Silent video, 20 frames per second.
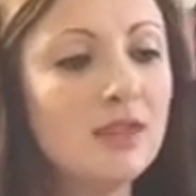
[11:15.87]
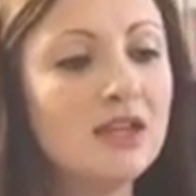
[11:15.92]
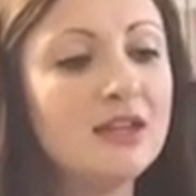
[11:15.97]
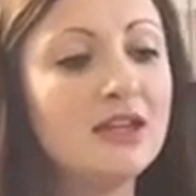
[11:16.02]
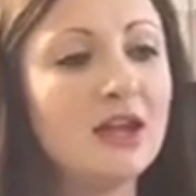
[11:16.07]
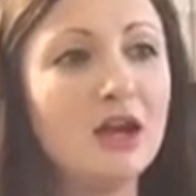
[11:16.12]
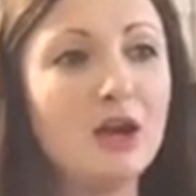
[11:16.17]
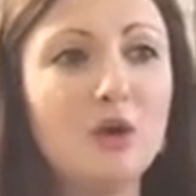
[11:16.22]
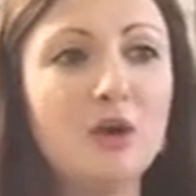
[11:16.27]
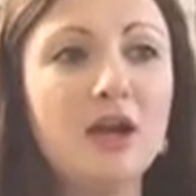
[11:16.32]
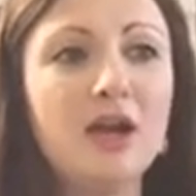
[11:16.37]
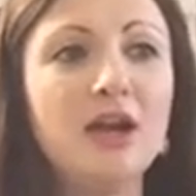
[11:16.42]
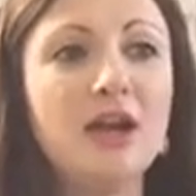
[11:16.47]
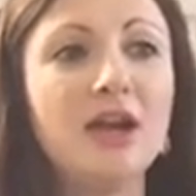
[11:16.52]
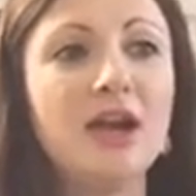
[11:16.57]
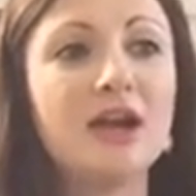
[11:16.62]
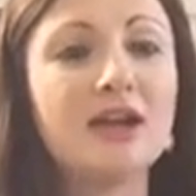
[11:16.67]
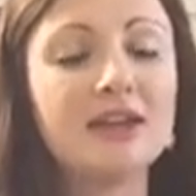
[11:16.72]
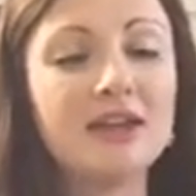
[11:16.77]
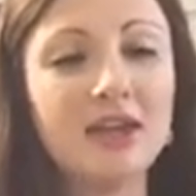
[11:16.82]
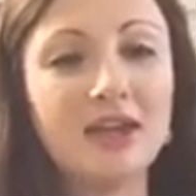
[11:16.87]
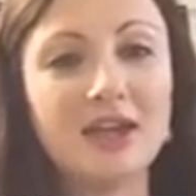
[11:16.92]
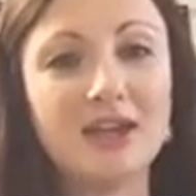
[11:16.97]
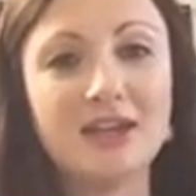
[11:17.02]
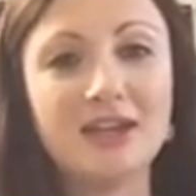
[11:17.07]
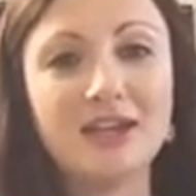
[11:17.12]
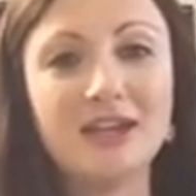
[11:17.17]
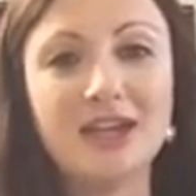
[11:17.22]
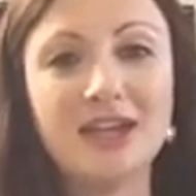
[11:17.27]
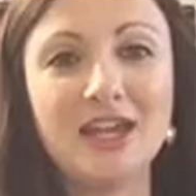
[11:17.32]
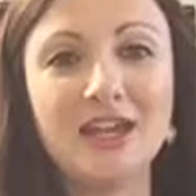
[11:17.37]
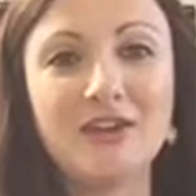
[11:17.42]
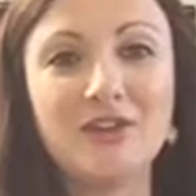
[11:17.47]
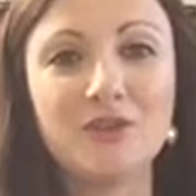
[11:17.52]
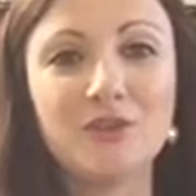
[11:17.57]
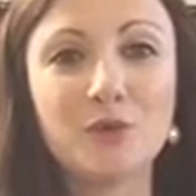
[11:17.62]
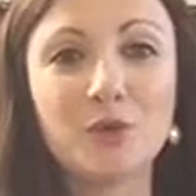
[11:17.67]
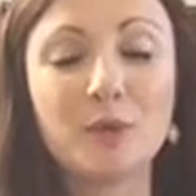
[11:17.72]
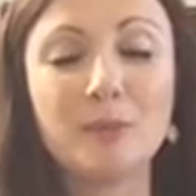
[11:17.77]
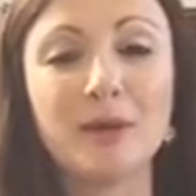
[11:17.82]
Now, again, if
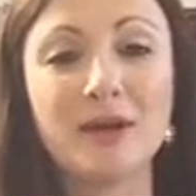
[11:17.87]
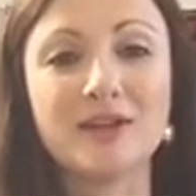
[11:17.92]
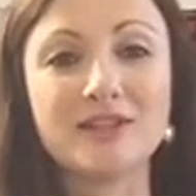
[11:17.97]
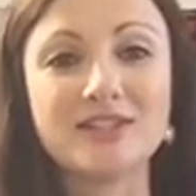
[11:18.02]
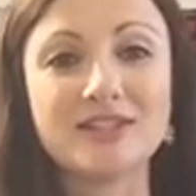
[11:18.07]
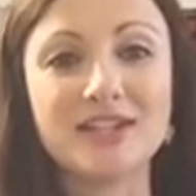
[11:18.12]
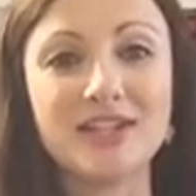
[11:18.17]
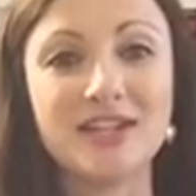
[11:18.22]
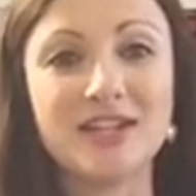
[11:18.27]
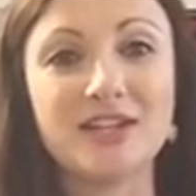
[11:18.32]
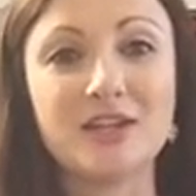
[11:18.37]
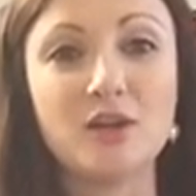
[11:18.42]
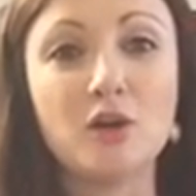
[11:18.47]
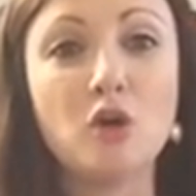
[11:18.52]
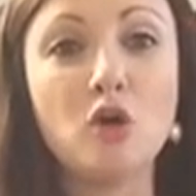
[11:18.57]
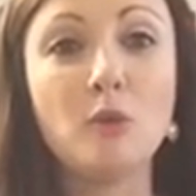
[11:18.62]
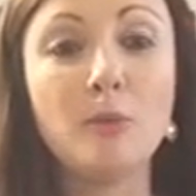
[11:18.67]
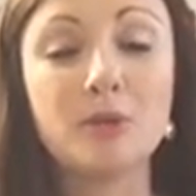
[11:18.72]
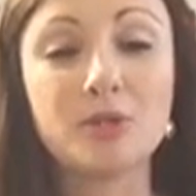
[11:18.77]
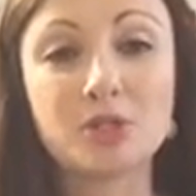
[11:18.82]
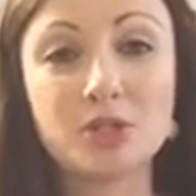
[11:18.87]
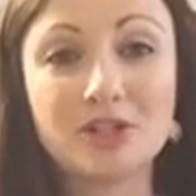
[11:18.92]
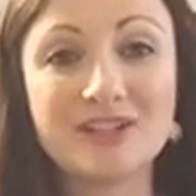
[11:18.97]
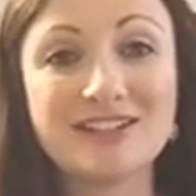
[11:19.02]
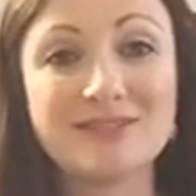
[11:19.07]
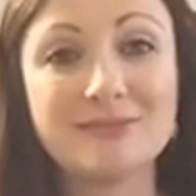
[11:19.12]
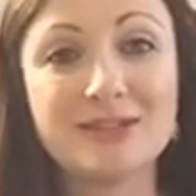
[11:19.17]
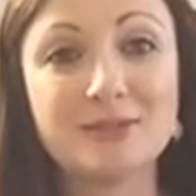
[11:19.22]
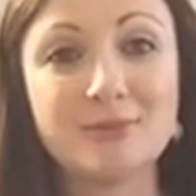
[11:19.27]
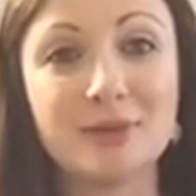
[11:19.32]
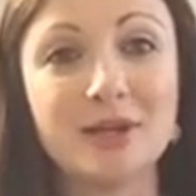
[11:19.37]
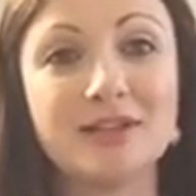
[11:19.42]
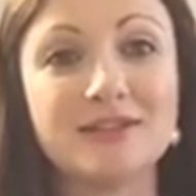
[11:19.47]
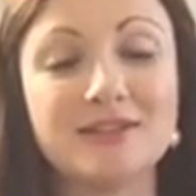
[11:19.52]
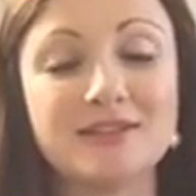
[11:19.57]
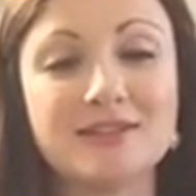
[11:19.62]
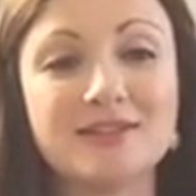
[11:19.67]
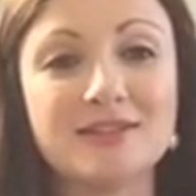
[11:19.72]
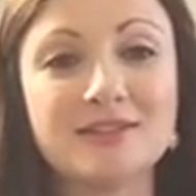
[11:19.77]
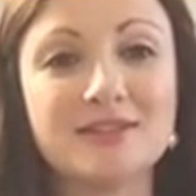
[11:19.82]
we're about to get a whole bunch of Christmas
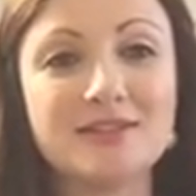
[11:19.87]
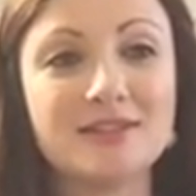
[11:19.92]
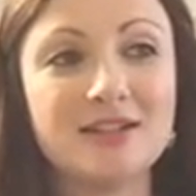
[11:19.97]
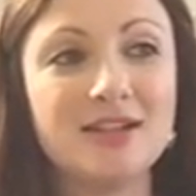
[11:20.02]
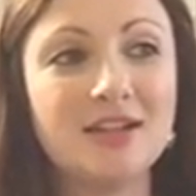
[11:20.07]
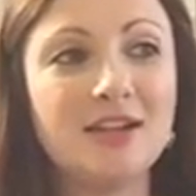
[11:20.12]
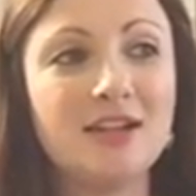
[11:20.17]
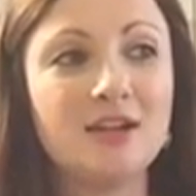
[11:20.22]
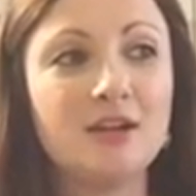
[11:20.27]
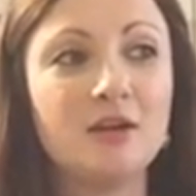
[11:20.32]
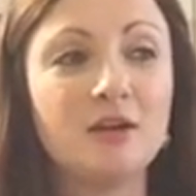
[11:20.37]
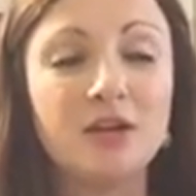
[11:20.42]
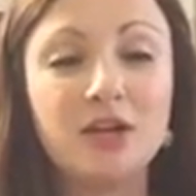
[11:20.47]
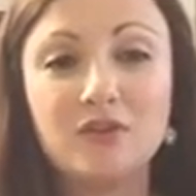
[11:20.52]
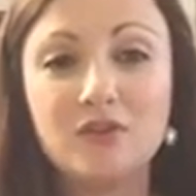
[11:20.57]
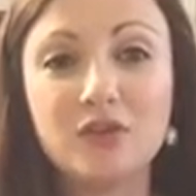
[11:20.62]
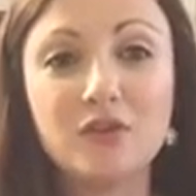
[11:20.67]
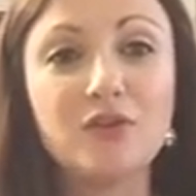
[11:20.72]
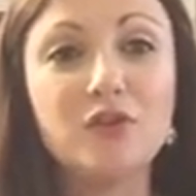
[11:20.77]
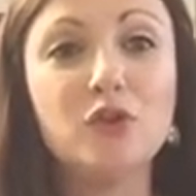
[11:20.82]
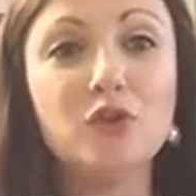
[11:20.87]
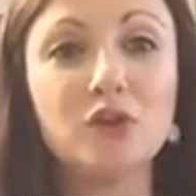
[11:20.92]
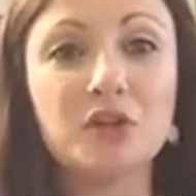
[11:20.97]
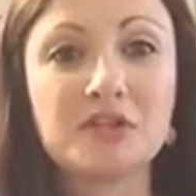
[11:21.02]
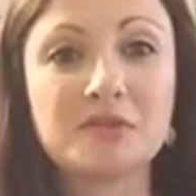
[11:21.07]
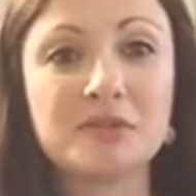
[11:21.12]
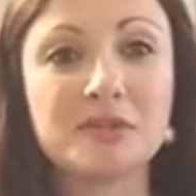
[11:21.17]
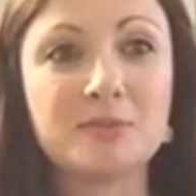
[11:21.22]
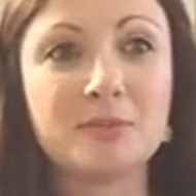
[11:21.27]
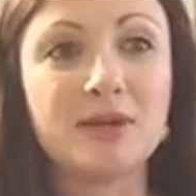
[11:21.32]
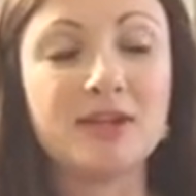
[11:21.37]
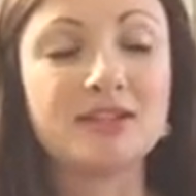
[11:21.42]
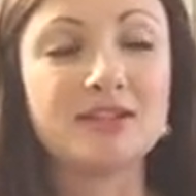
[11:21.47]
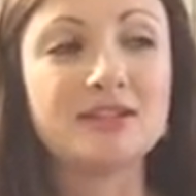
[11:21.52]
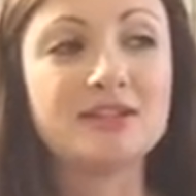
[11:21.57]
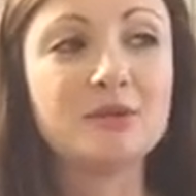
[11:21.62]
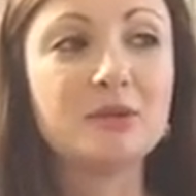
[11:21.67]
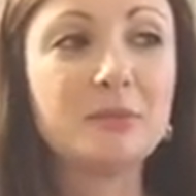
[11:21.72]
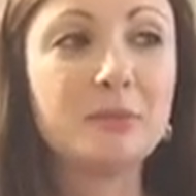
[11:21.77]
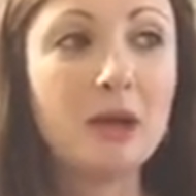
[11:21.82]
presents, or even a few Christmas
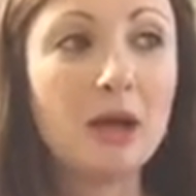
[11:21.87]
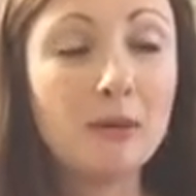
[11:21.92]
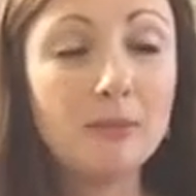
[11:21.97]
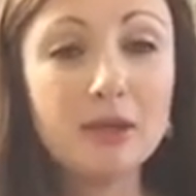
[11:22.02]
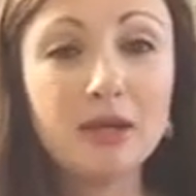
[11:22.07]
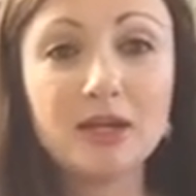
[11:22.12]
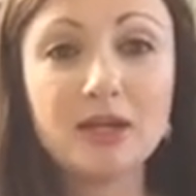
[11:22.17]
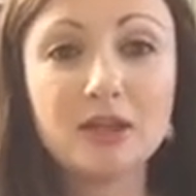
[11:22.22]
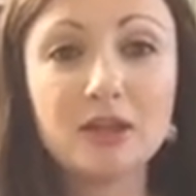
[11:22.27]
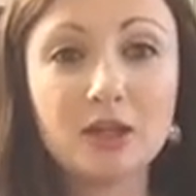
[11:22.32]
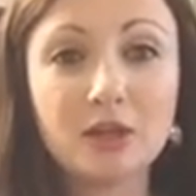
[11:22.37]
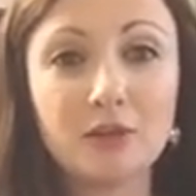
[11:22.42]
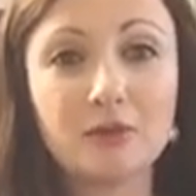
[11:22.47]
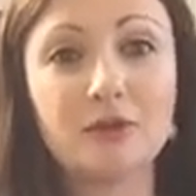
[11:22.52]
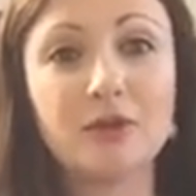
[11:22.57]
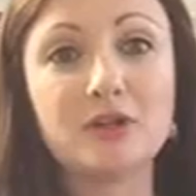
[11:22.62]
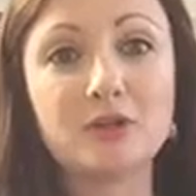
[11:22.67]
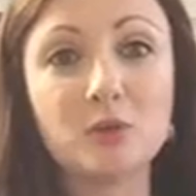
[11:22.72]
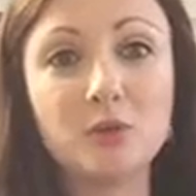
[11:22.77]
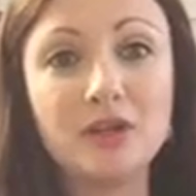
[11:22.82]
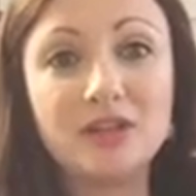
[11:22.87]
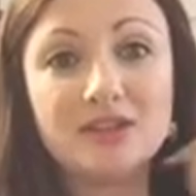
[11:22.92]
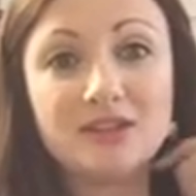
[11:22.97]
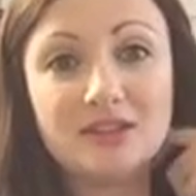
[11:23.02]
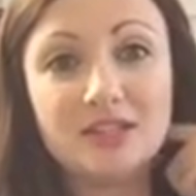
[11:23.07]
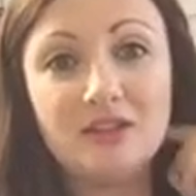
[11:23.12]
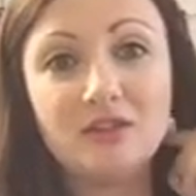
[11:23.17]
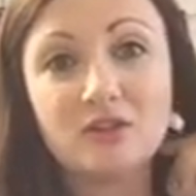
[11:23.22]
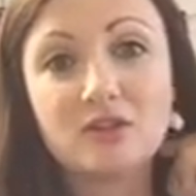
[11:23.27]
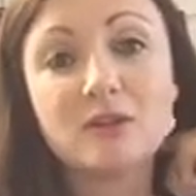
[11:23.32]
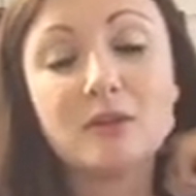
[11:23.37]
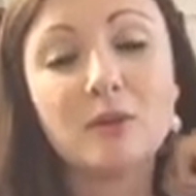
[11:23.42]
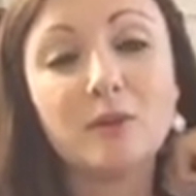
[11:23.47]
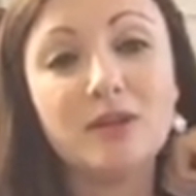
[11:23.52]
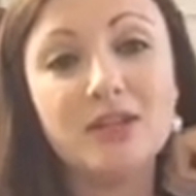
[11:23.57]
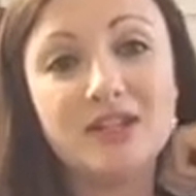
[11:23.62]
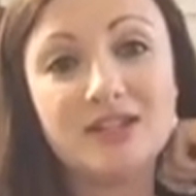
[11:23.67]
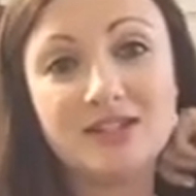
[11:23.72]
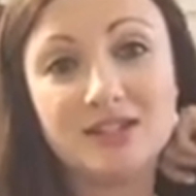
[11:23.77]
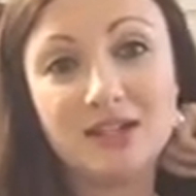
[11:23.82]
presents, we're probably going to look through our toys and see if there's something we
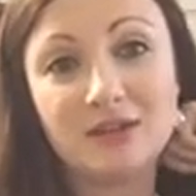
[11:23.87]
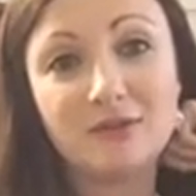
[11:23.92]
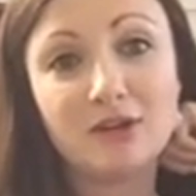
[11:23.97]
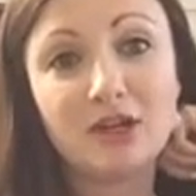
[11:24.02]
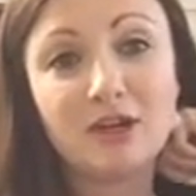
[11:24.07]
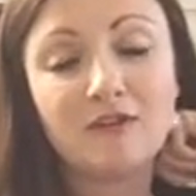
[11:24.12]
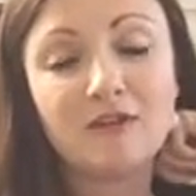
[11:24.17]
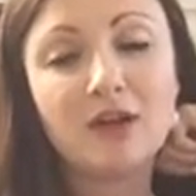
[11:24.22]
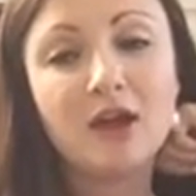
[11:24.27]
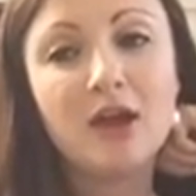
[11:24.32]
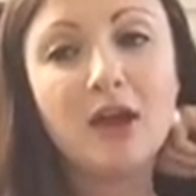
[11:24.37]
need to get rid of,